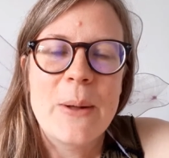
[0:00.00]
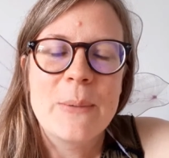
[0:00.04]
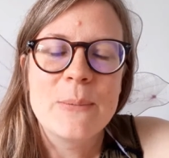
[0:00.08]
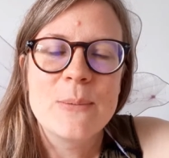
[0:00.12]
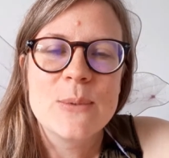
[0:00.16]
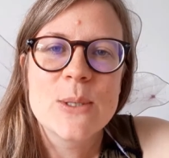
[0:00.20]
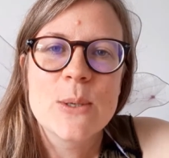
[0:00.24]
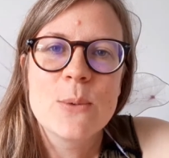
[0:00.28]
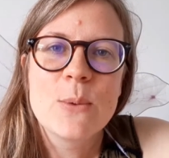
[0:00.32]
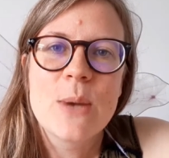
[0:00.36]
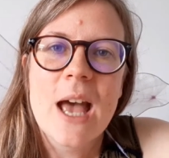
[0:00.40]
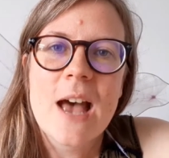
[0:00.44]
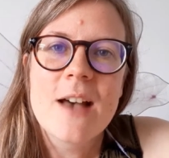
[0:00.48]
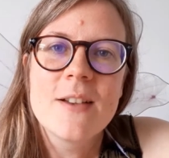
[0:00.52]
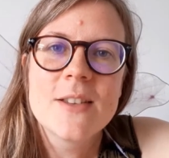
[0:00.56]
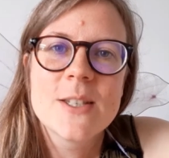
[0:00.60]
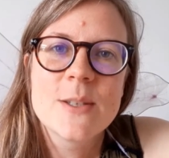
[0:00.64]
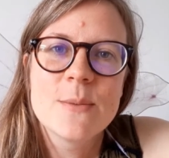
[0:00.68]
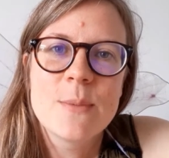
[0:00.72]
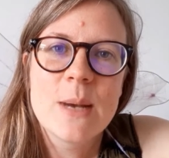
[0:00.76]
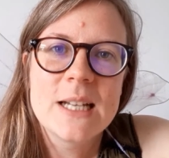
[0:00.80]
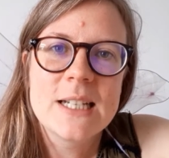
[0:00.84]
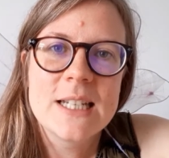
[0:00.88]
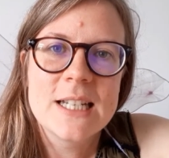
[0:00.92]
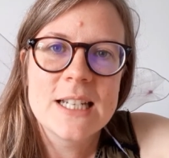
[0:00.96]
So we have
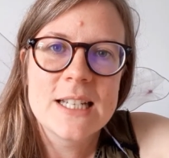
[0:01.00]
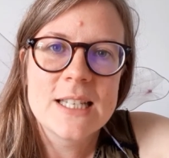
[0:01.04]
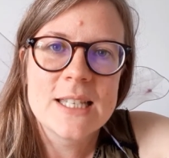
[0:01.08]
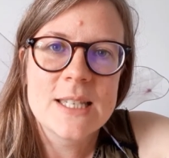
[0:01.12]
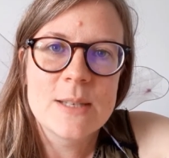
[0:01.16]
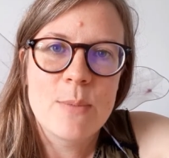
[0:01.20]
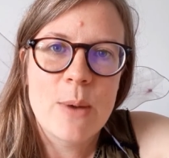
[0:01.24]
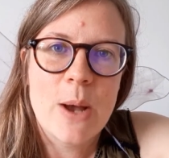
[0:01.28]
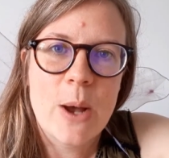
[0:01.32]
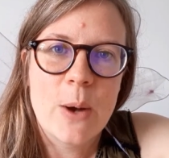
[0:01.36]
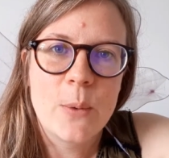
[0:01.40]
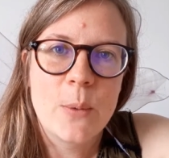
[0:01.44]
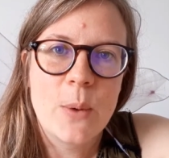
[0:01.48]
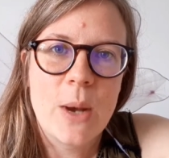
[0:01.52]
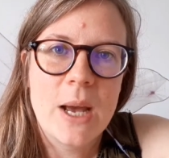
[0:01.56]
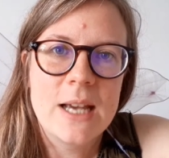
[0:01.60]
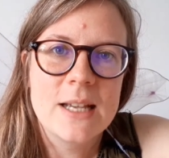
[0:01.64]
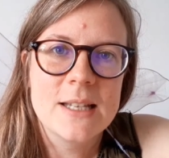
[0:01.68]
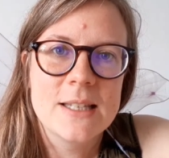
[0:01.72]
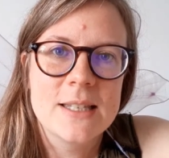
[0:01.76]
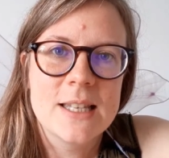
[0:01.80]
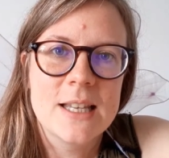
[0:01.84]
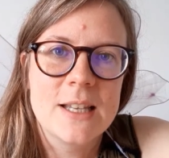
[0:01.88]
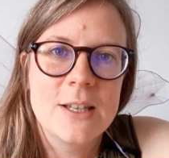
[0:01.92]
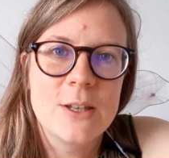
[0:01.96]
some ideas about
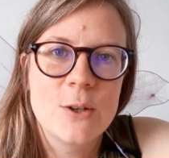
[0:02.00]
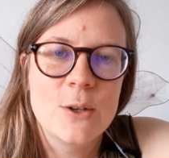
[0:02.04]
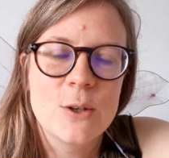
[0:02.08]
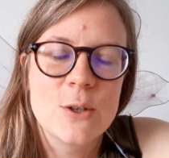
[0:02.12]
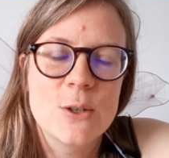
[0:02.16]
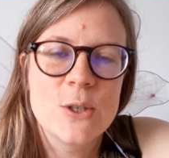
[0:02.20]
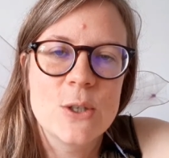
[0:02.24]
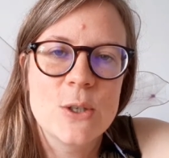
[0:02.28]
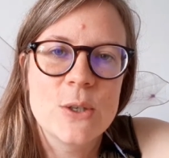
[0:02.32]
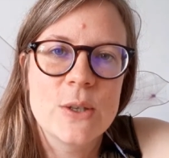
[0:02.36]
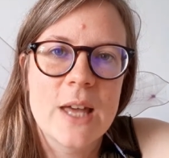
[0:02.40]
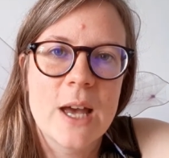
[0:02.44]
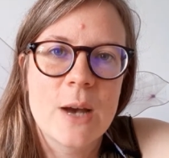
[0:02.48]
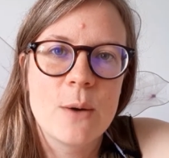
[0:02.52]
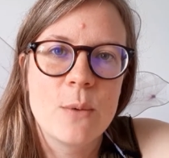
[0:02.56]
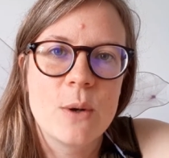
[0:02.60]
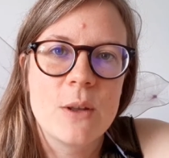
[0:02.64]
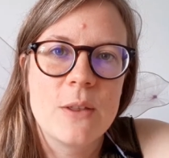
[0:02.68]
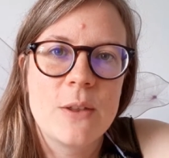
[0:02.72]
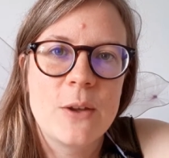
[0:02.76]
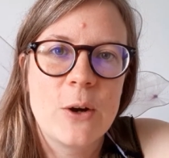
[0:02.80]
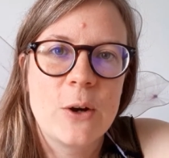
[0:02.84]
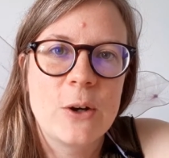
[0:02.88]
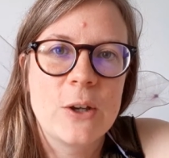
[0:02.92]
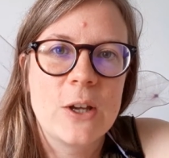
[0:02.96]
ways that you can do that
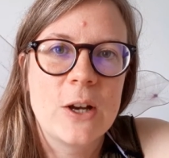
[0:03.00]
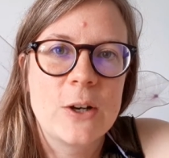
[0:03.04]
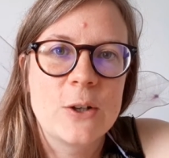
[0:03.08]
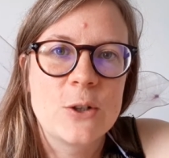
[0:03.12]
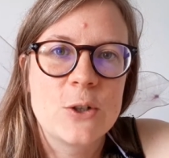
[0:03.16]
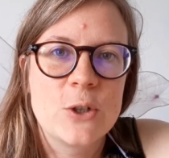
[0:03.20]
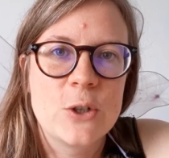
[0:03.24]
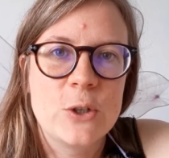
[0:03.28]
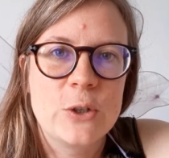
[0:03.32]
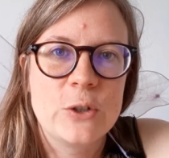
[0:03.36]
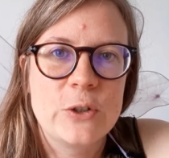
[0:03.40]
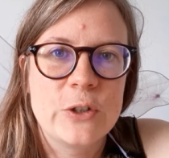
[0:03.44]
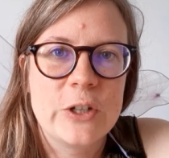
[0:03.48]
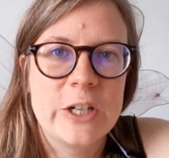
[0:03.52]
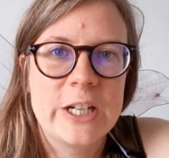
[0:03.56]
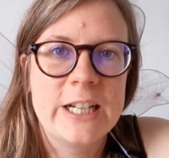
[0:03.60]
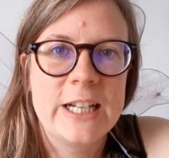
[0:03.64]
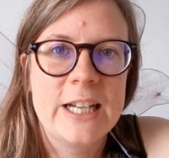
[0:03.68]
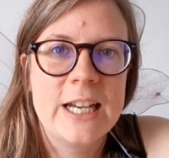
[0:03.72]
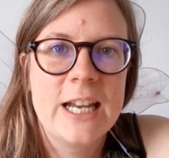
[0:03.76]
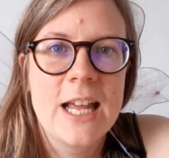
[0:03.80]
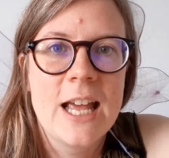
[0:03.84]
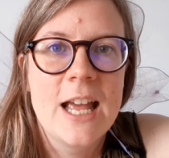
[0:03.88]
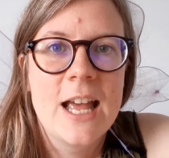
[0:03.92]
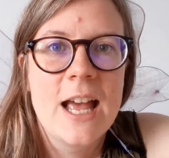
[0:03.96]
with your young children,